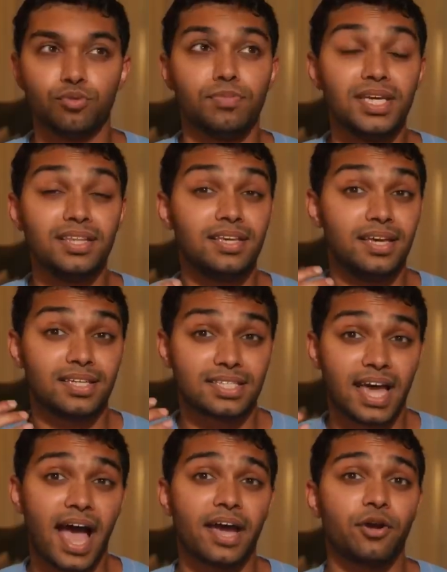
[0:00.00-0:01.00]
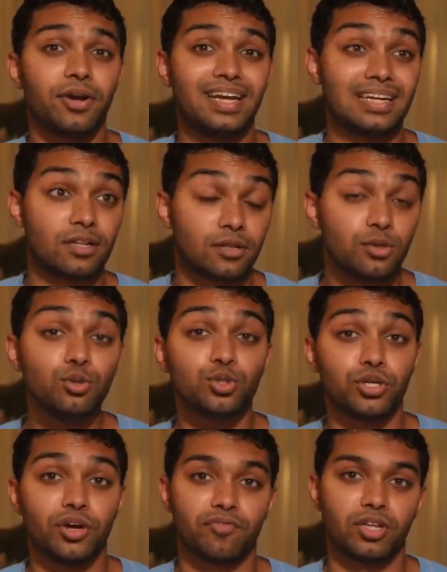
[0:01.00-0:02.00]
To me, the entire
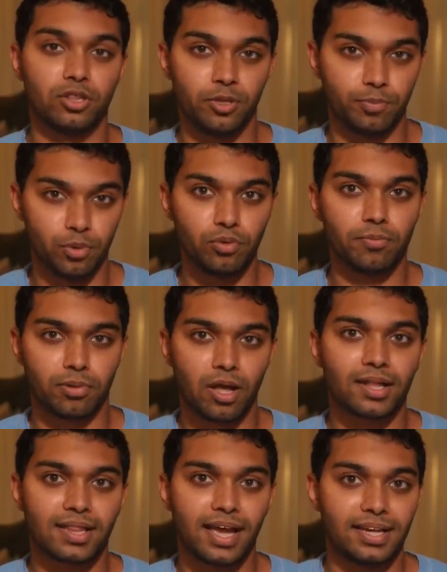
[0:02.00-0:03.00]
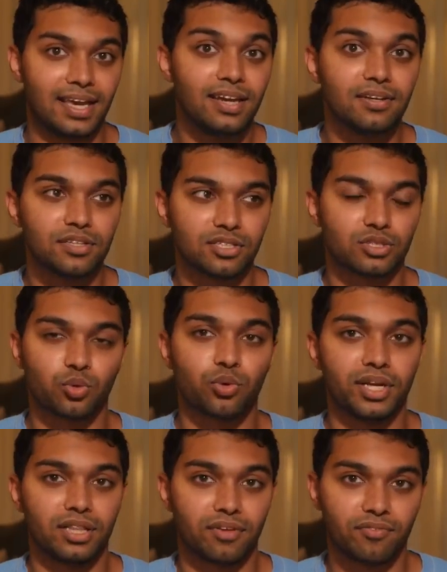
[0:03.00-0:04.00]
inclusion of the Laboon plotline into the
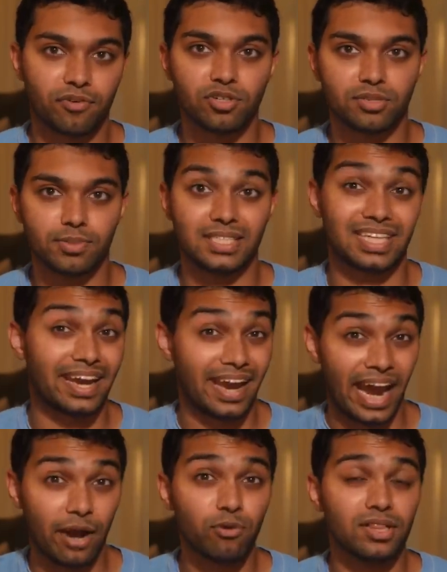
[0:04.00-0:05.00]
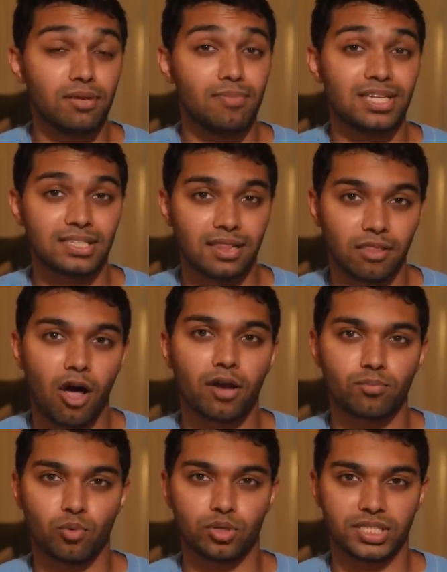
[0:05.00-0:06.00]
story in the first place inherently makes a
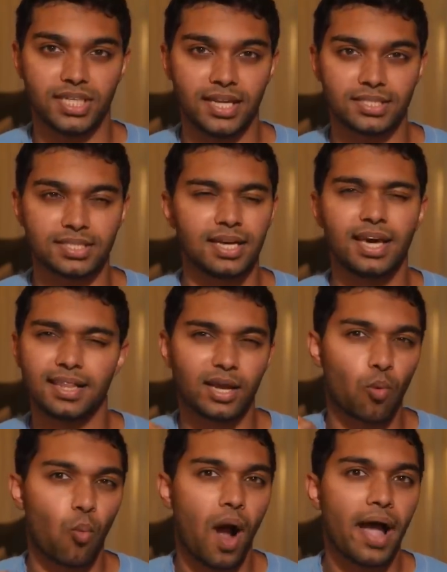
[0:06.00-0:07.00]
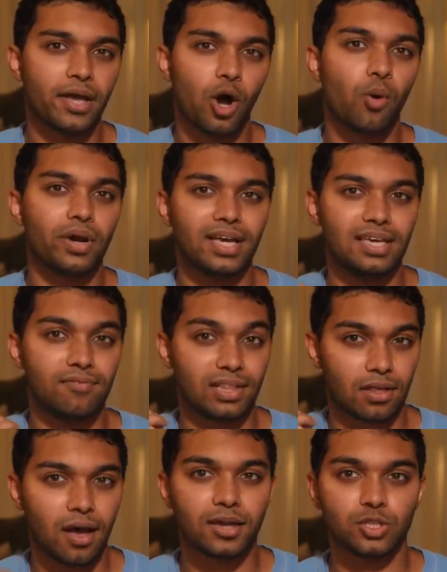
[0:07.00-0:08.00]
lot more sense, like why Oda
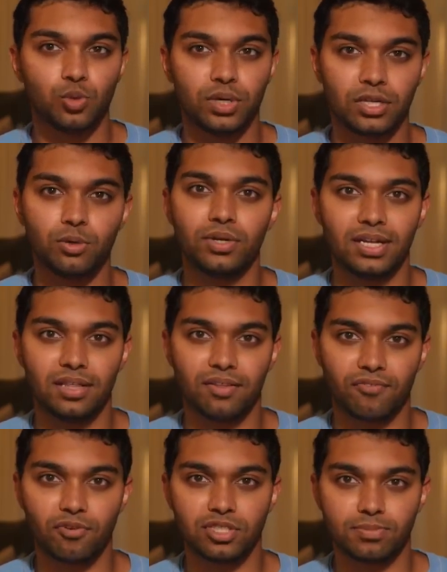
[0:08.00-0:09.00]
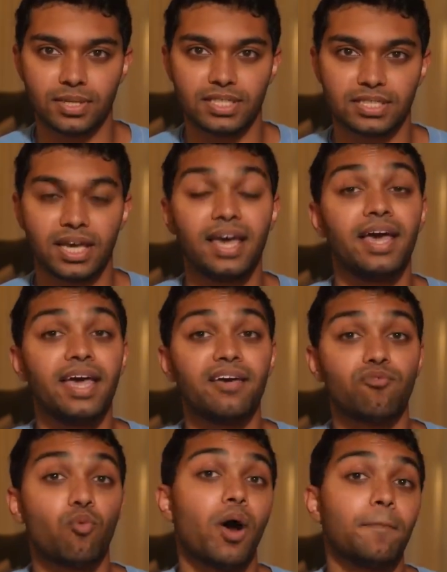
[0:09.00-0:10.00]
even thought to include it in the first place
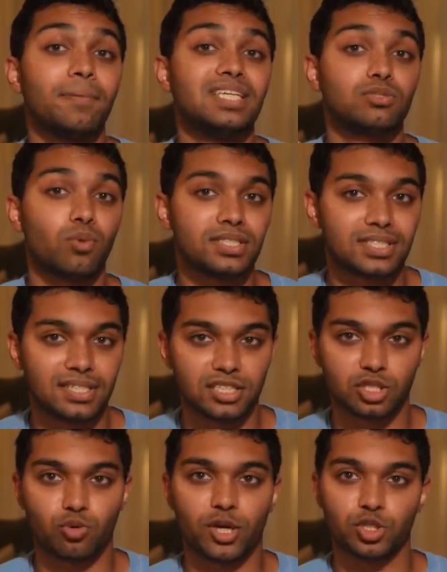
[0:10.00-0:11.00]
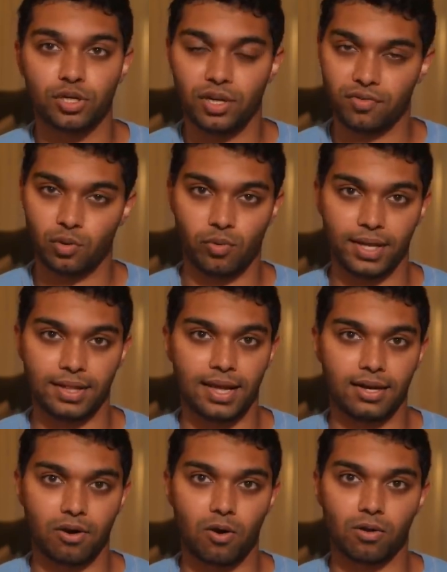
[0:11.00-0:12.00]
if One Piece was the destruction of the Red
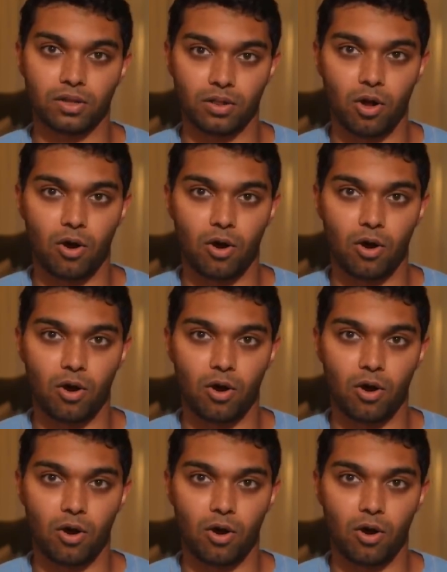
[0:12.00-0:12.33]
Line all